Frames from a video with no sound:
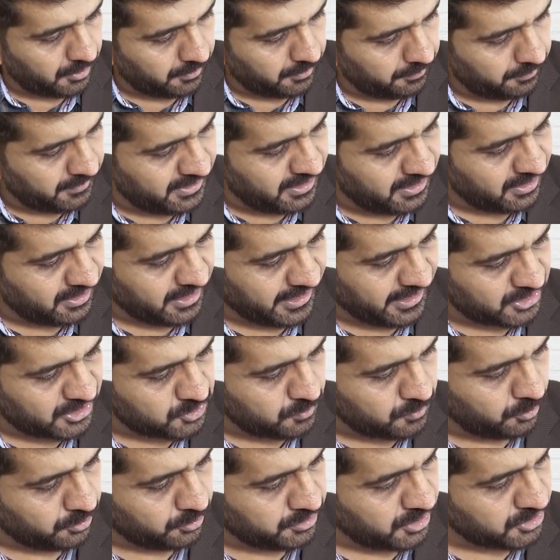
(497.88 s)
middle
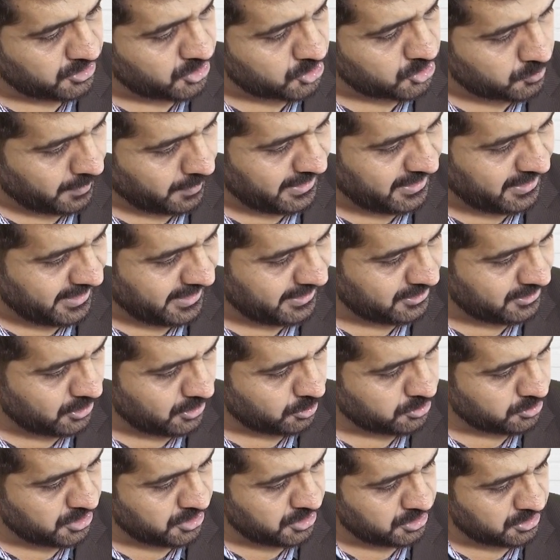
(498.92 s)
cash flow. This is
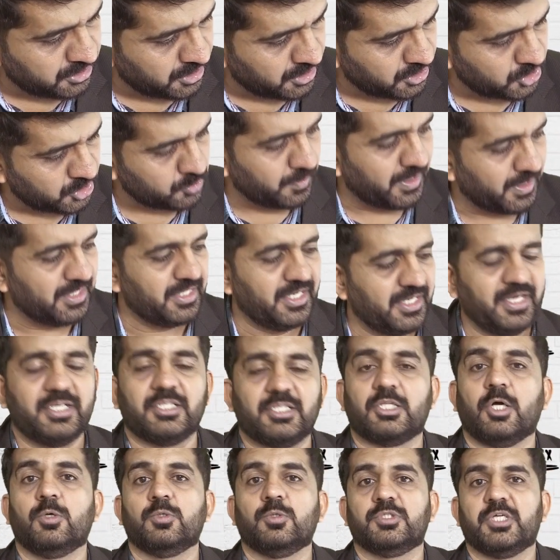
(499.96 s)
28,000, this is
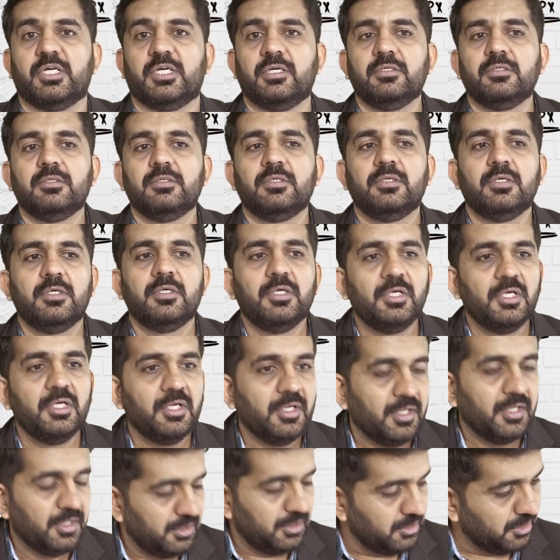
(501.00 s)
28,000.
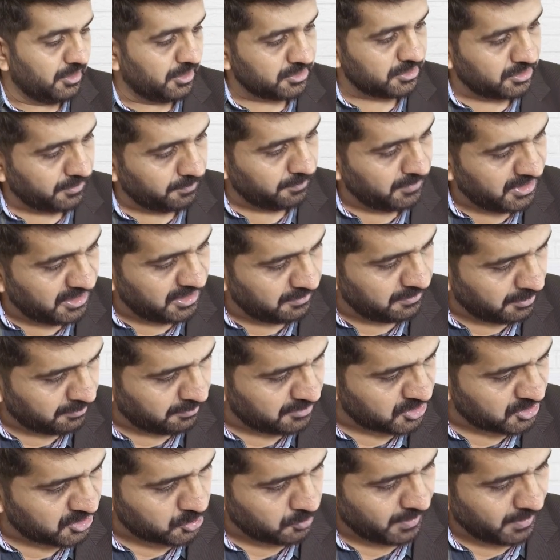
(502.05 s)
Here the
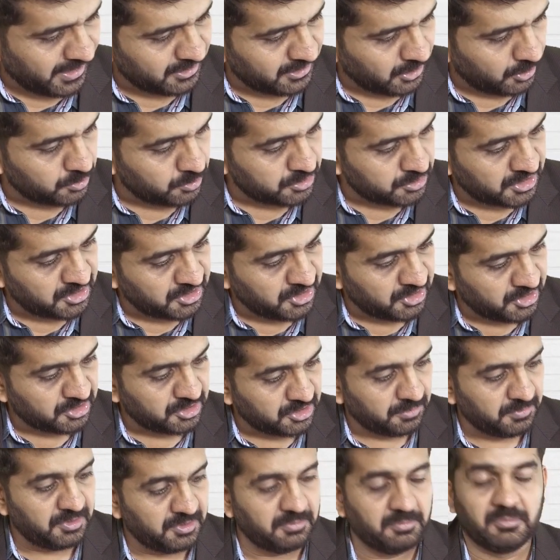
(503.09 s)
minimum is 12,000, here
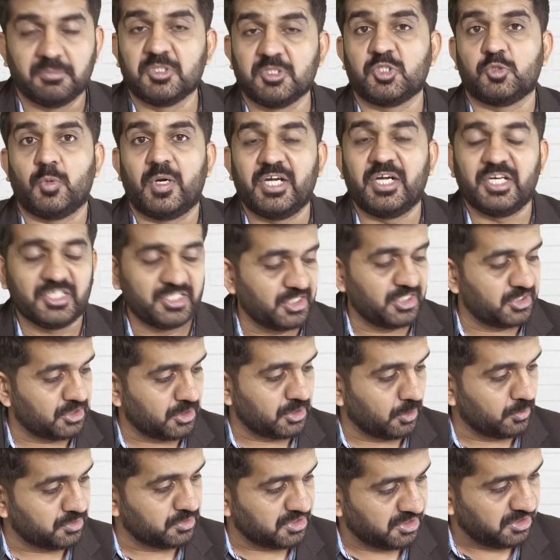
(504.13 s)
the minimum is
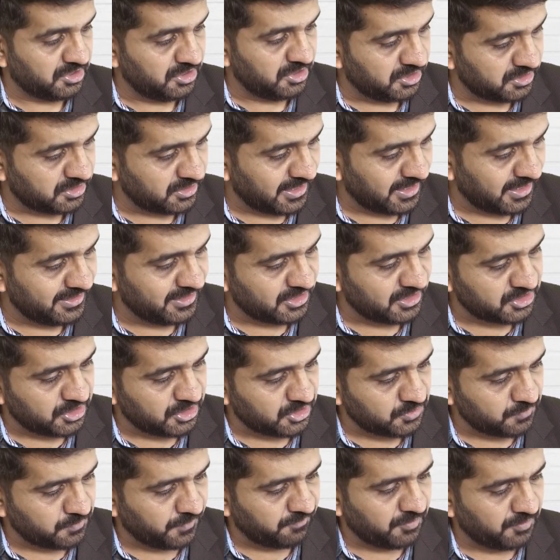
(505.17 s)
26,000, here the highest
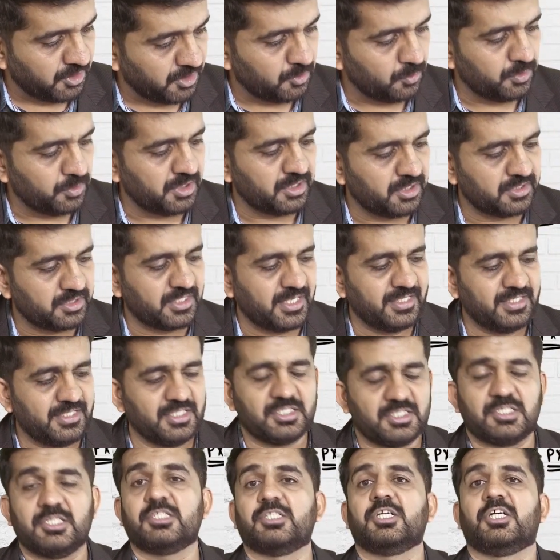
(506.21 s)
is 52, here the
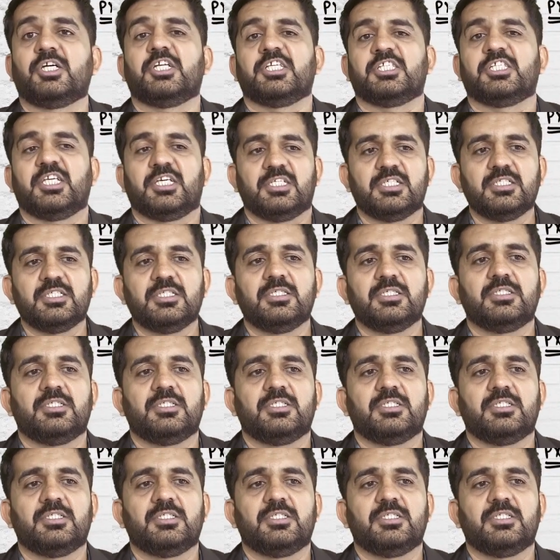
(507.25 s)
highest is 36.